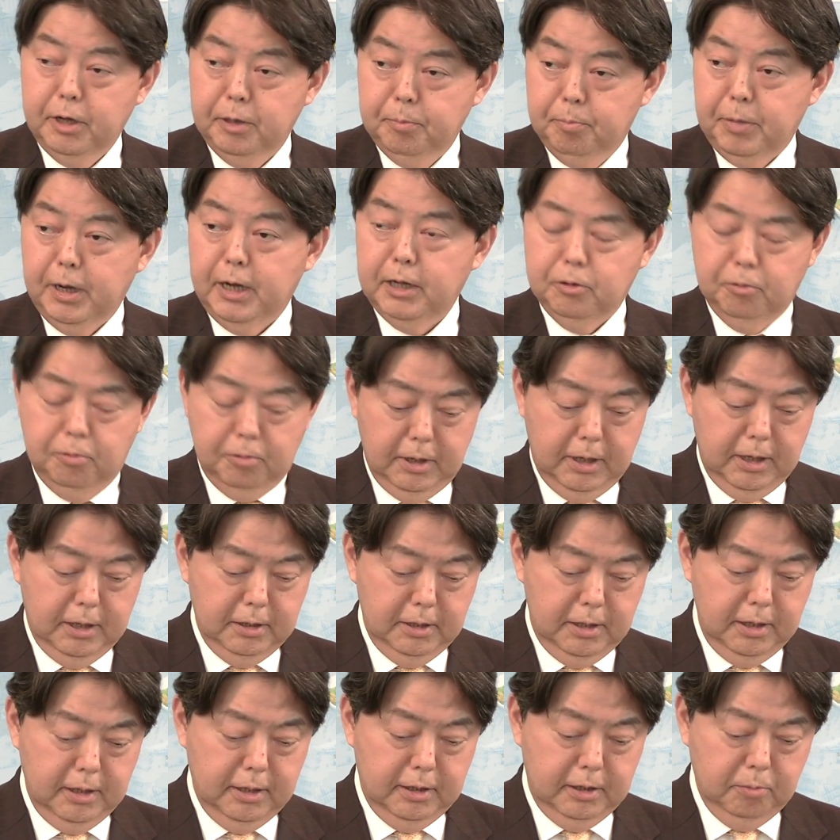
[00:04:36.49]
Tonga
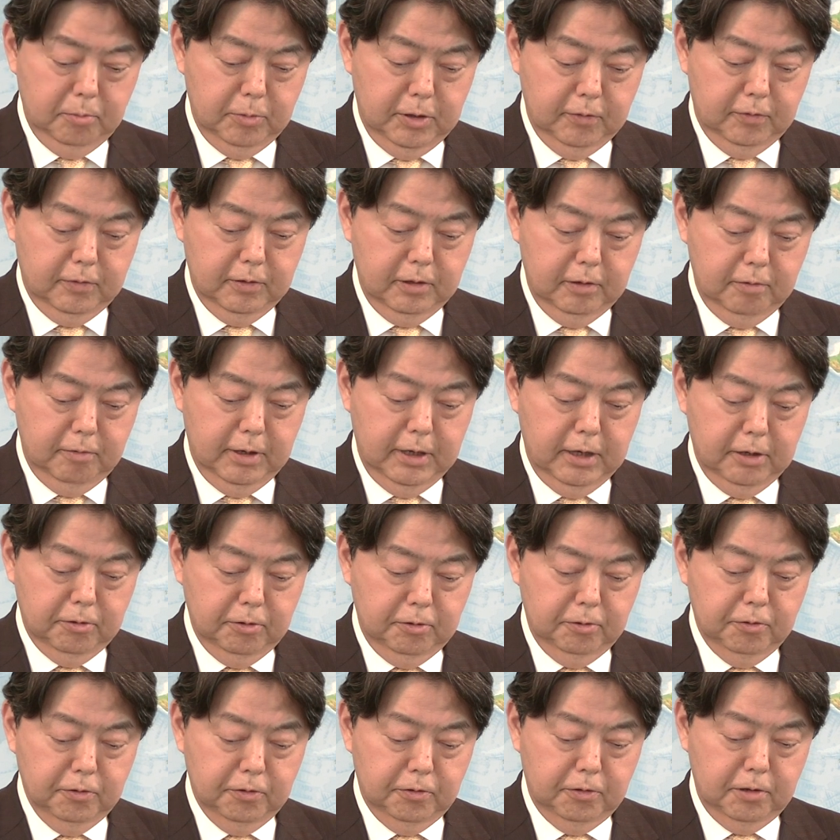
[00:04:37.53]
is the
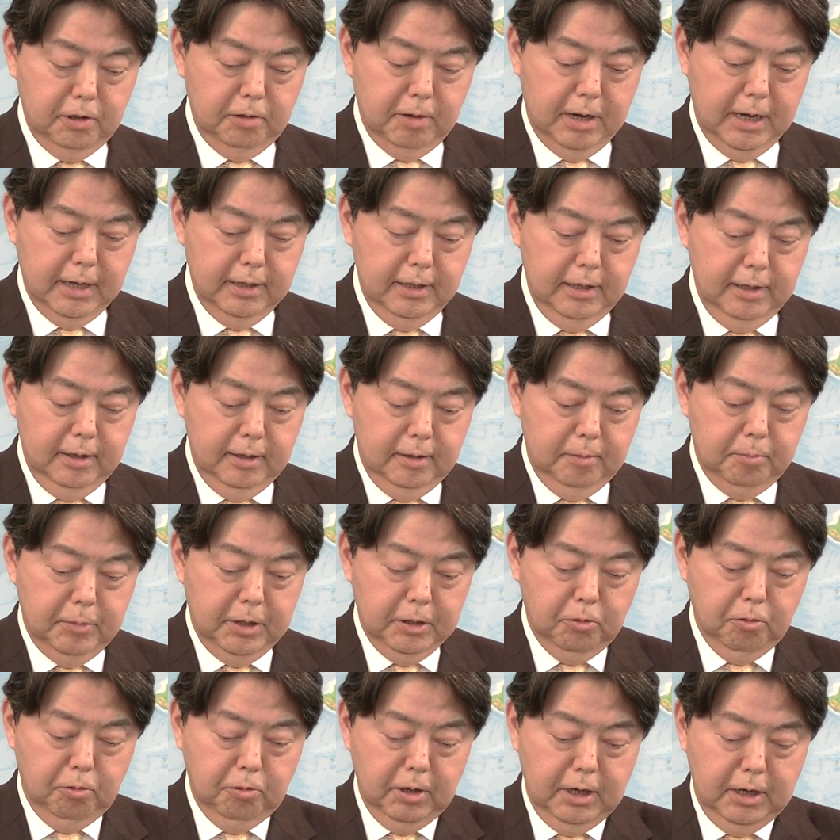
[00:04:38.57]
indispensable partner
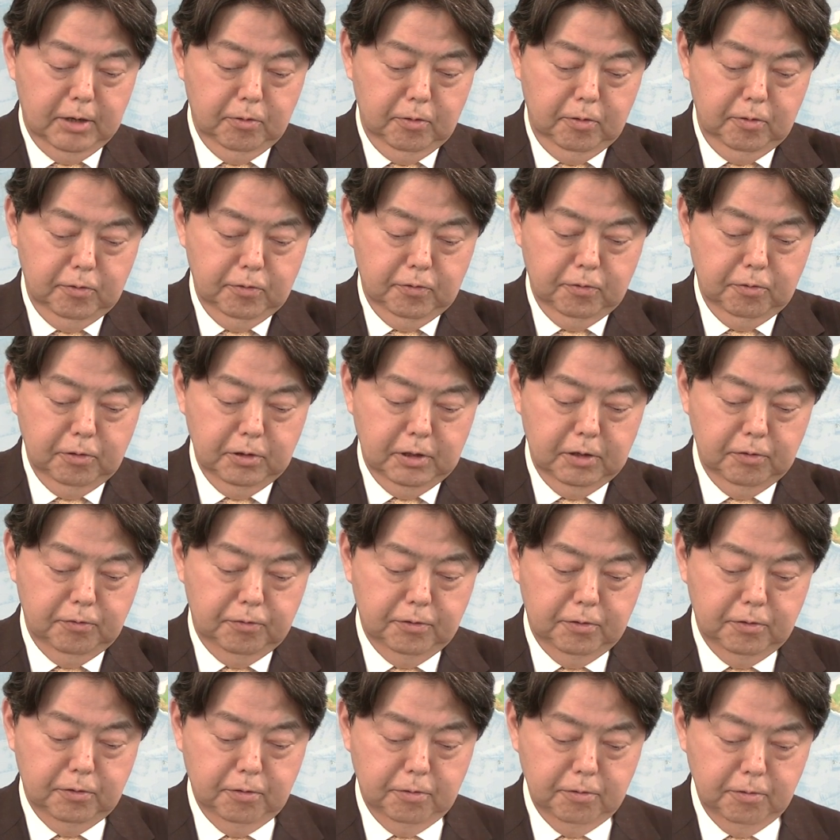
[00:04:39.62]
for
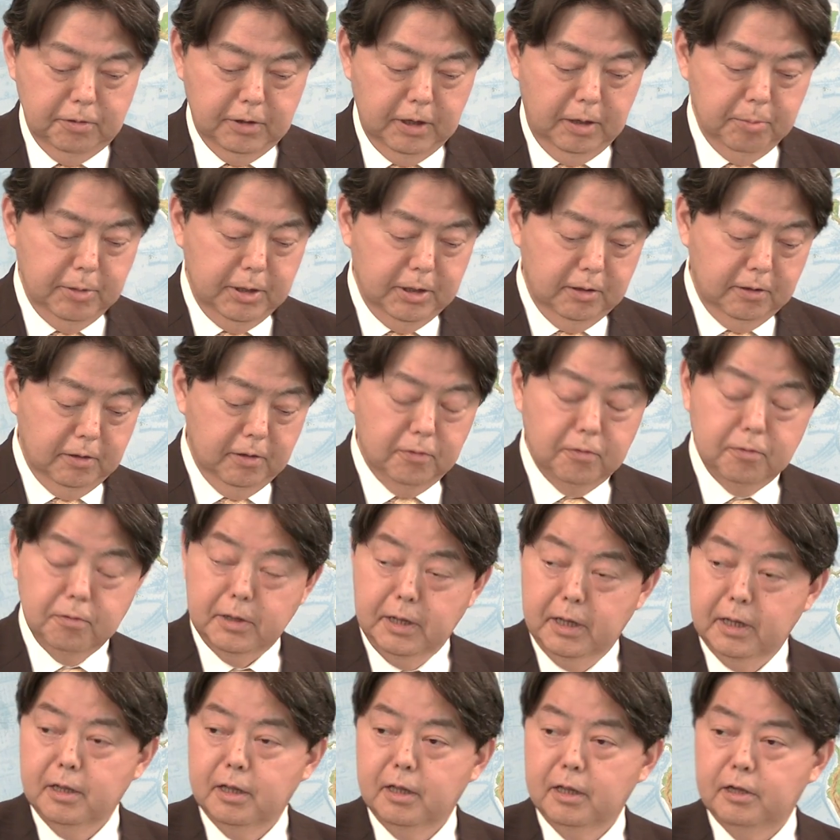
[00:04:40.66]
Japan.
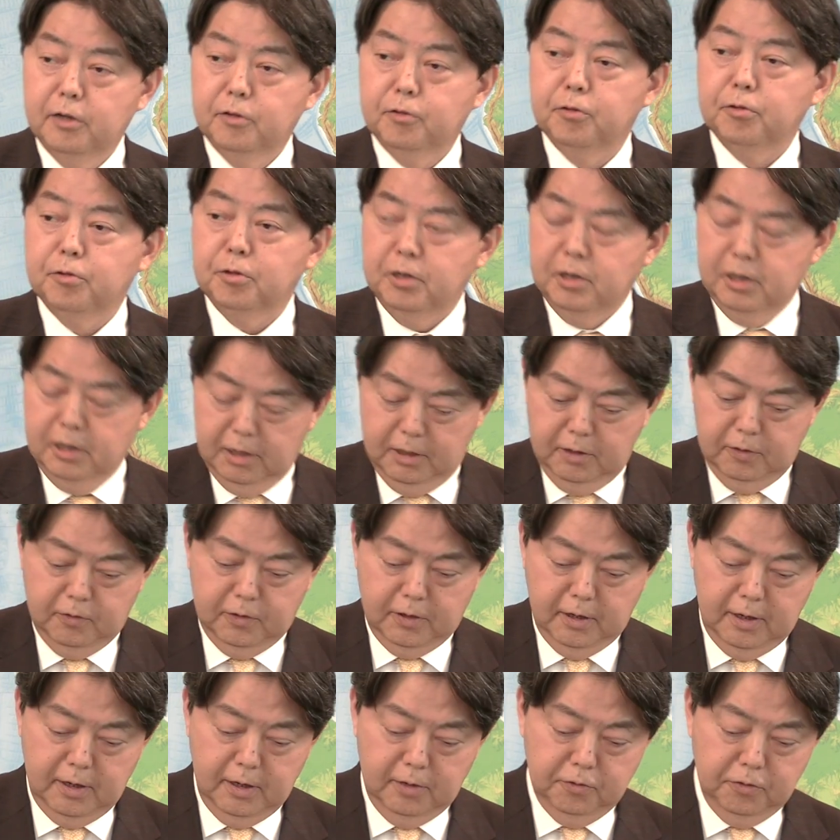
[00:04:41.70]
And for the early
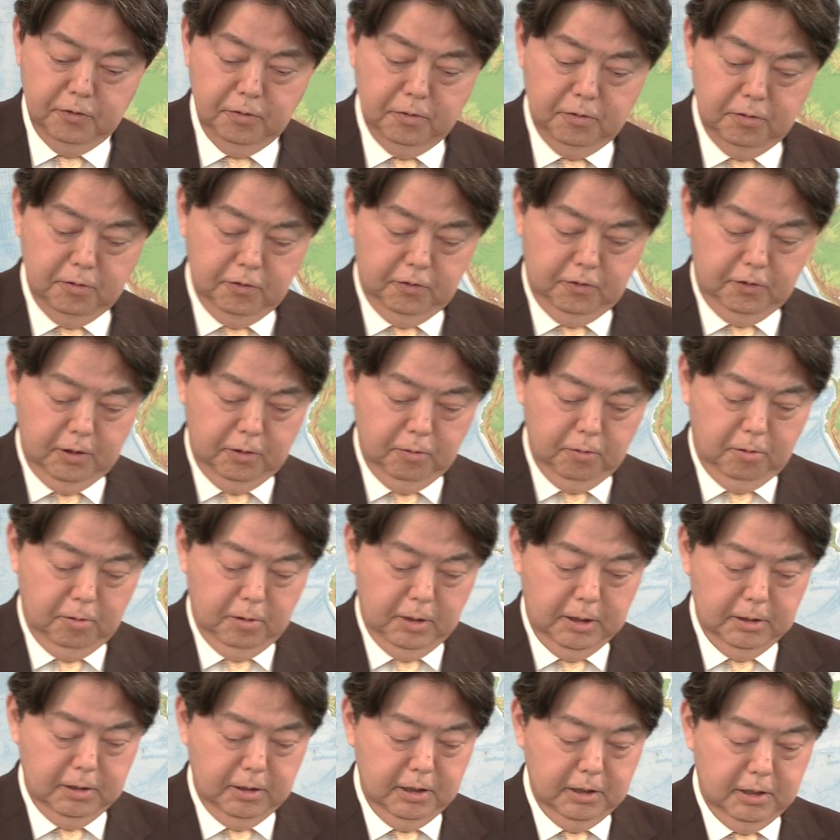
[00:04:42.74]
restoration of Tonga,
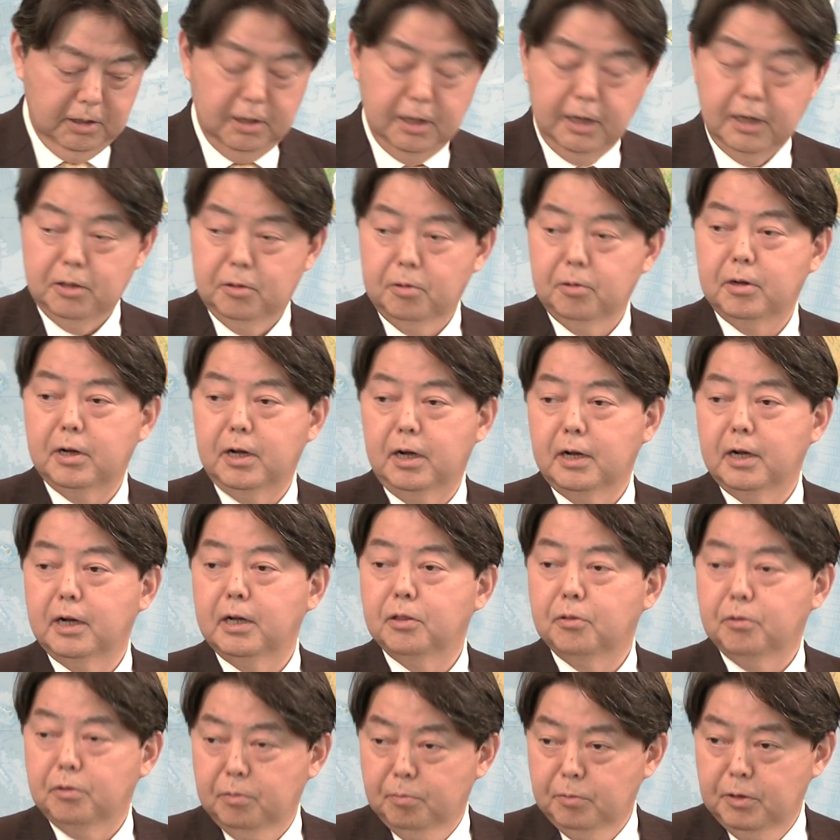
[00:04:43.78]
Japan would like to
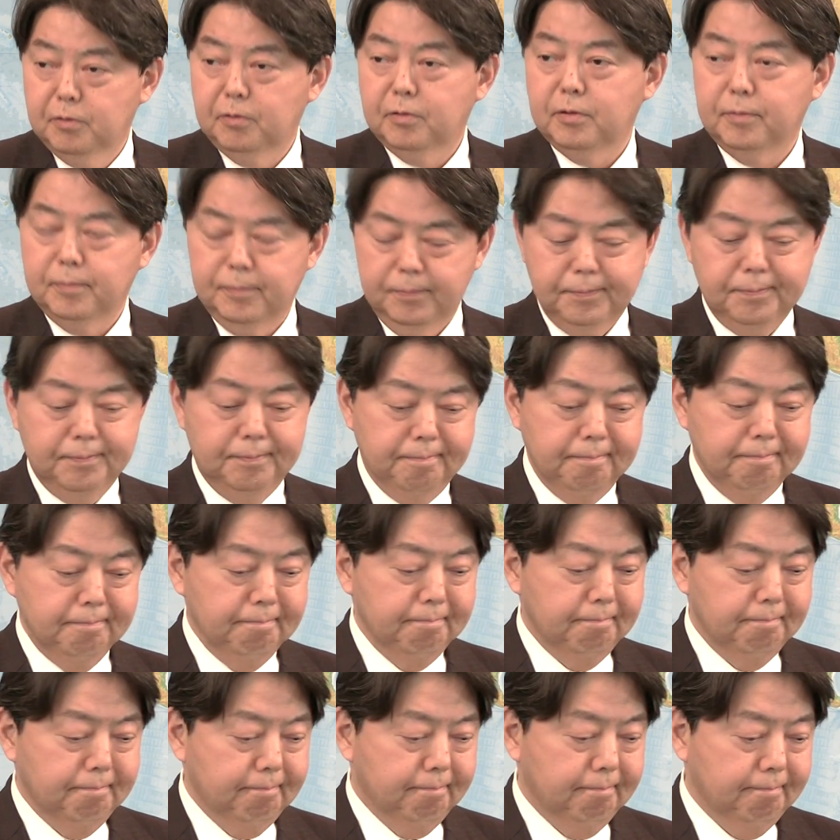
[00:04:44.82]
continue
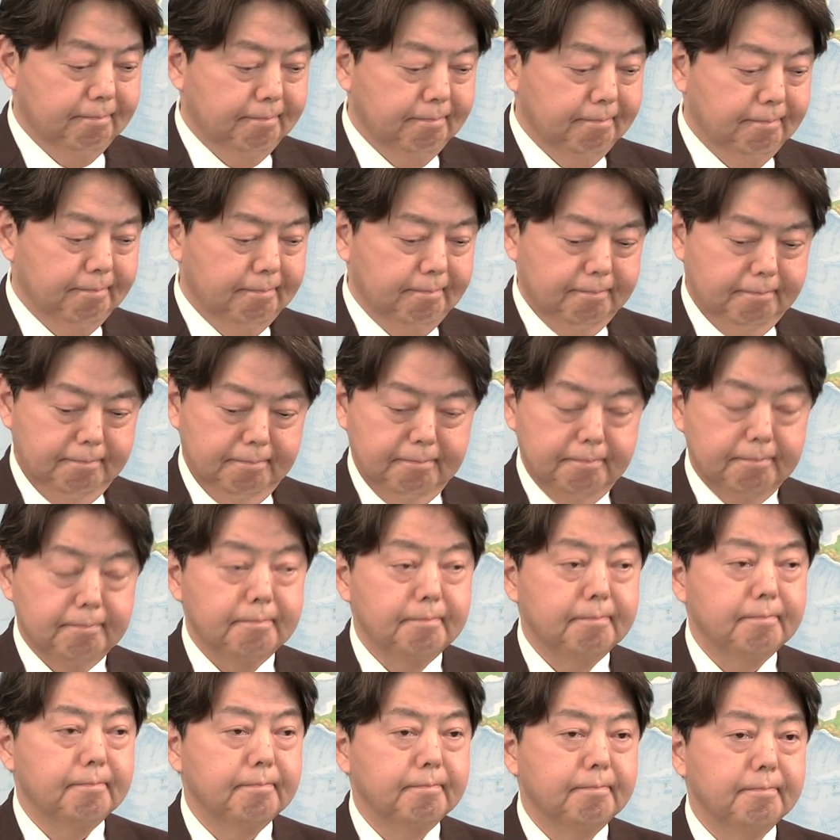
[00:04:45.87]
providing strong support.
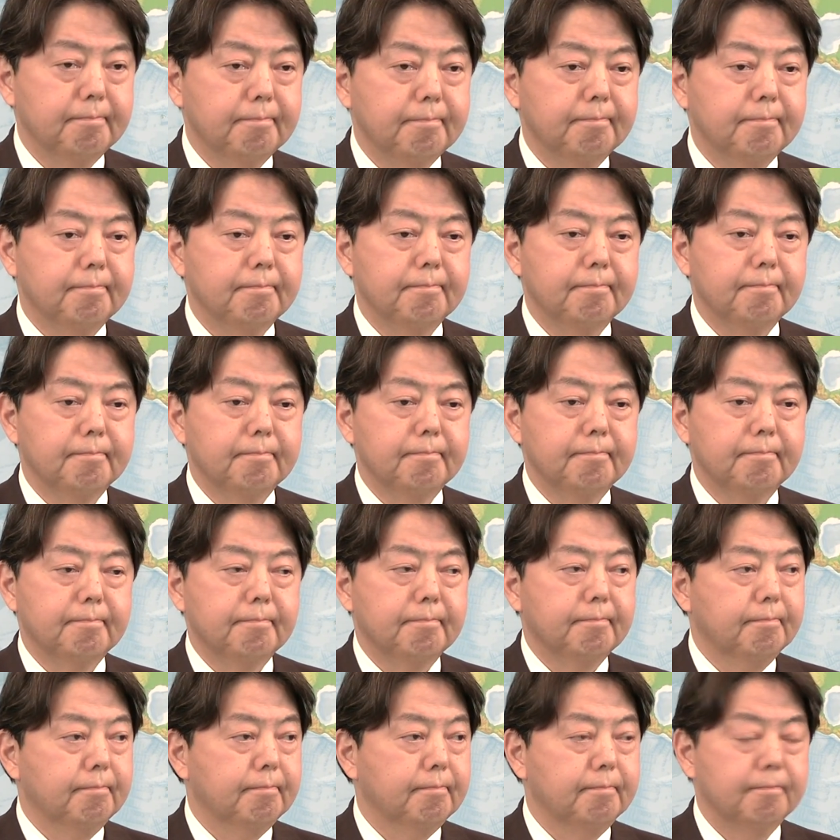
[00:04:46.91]
Next
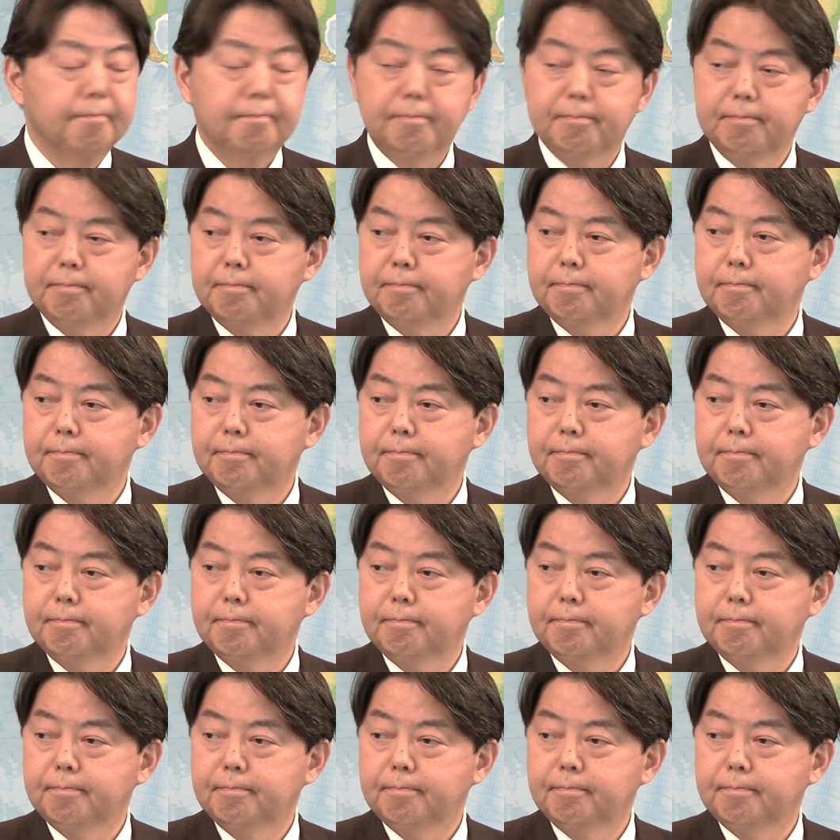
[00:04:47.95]
question, please.